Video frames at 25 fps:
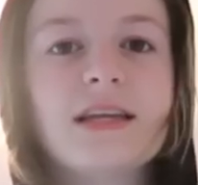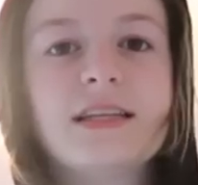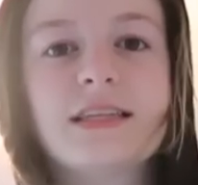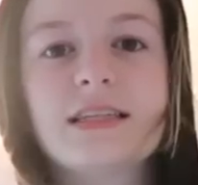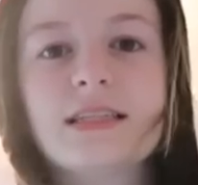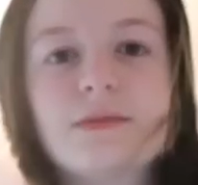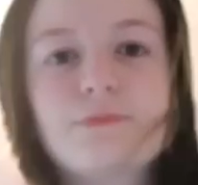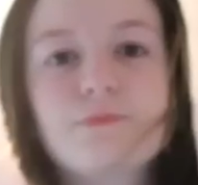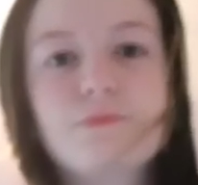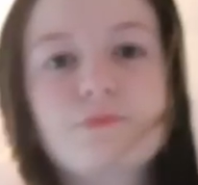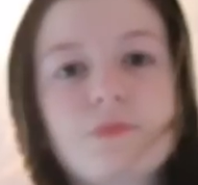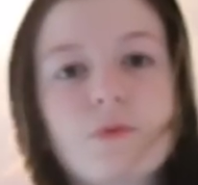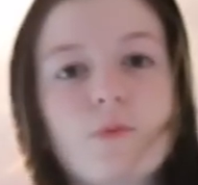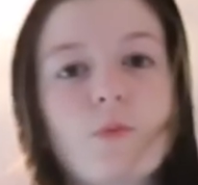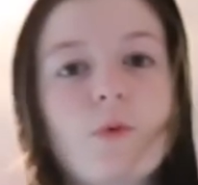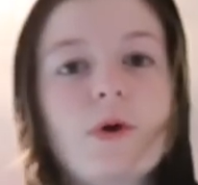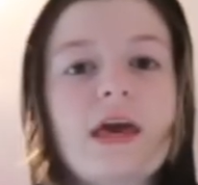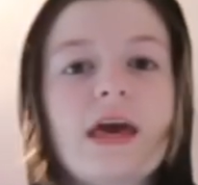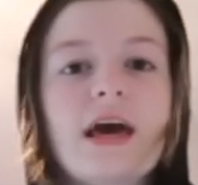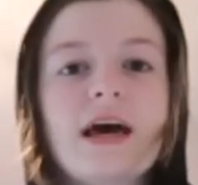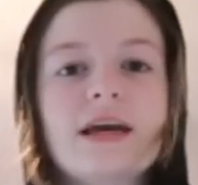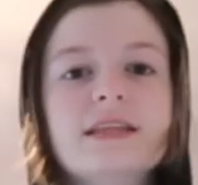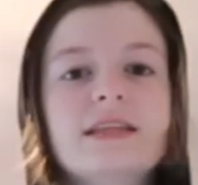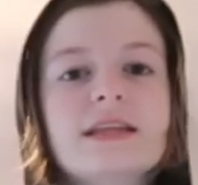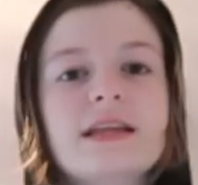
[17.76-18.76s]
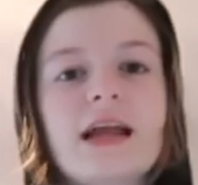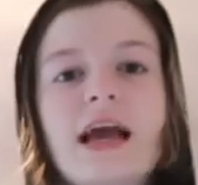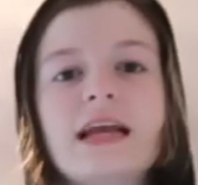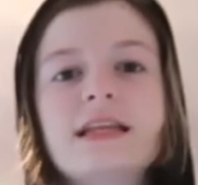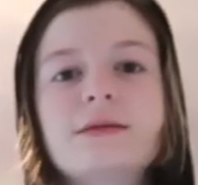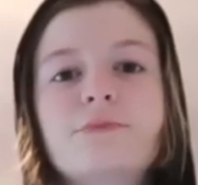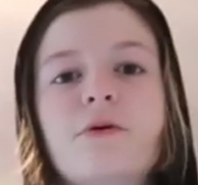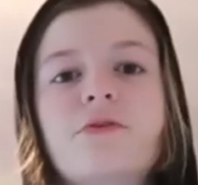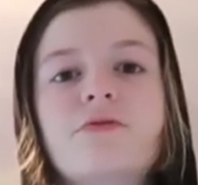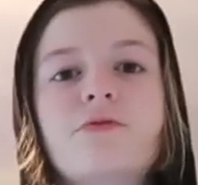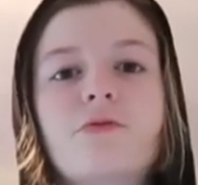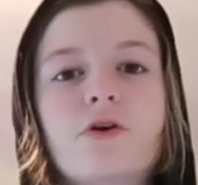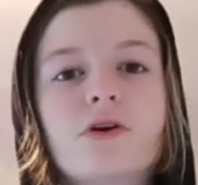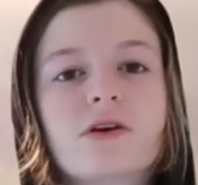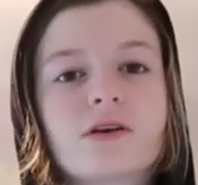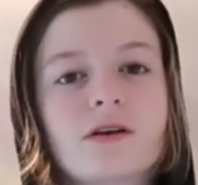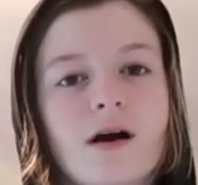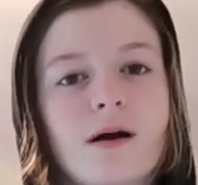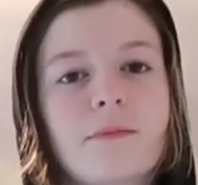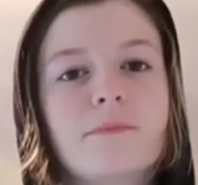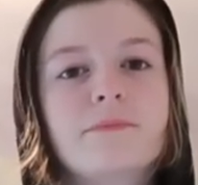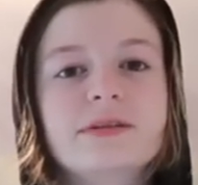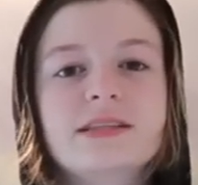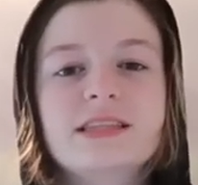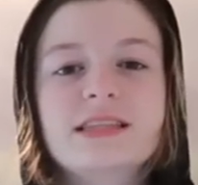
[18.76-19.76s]
It is we at night before
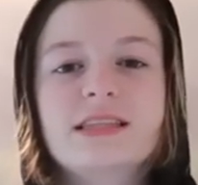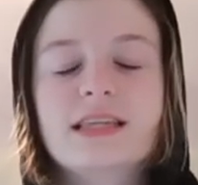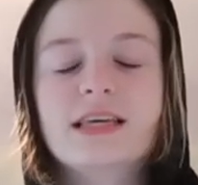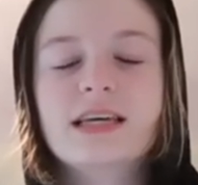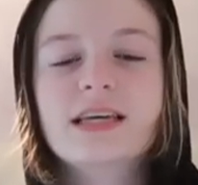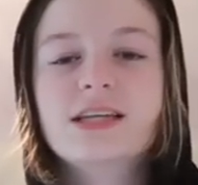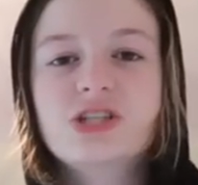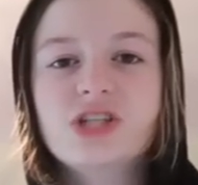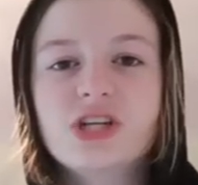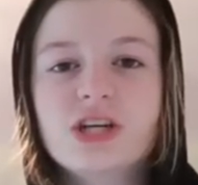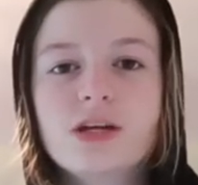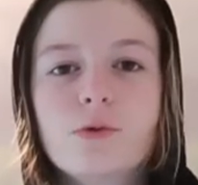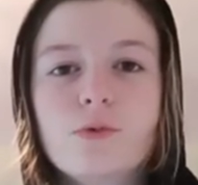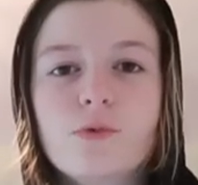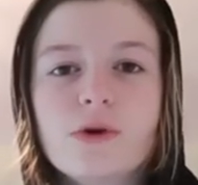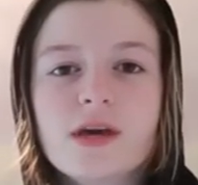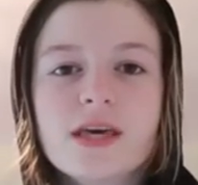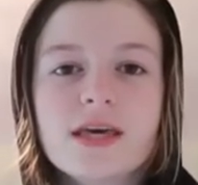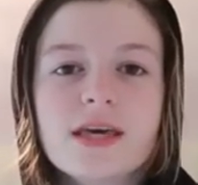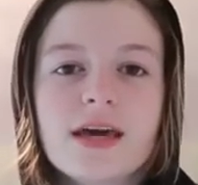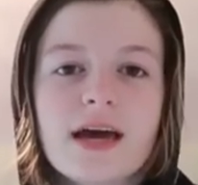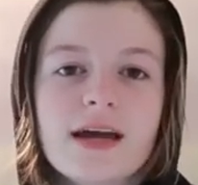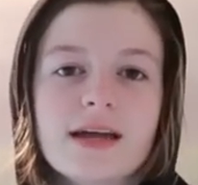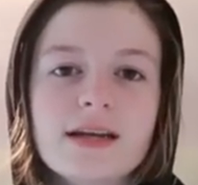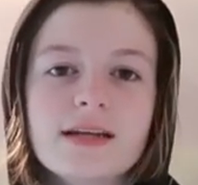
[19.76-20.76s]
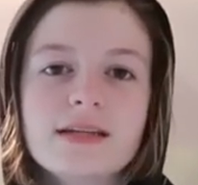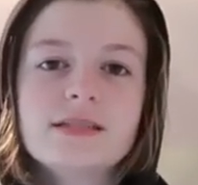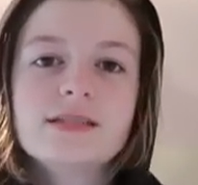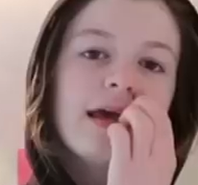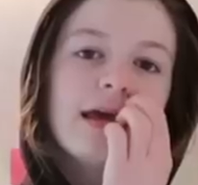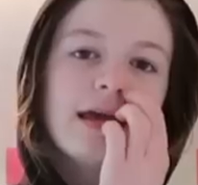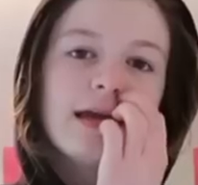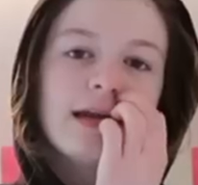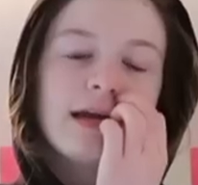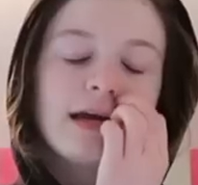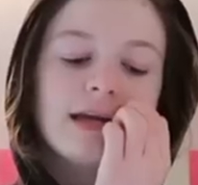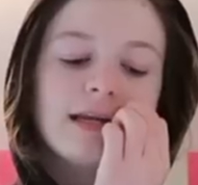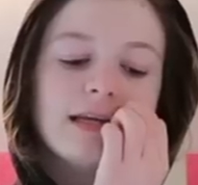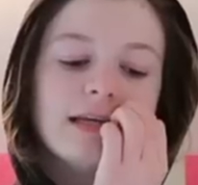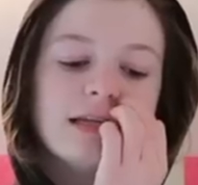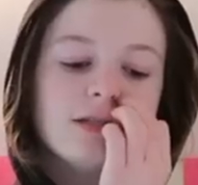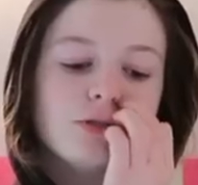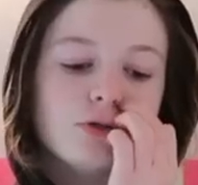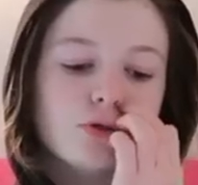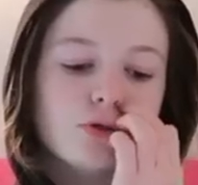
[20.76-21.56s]
competition weekend and I need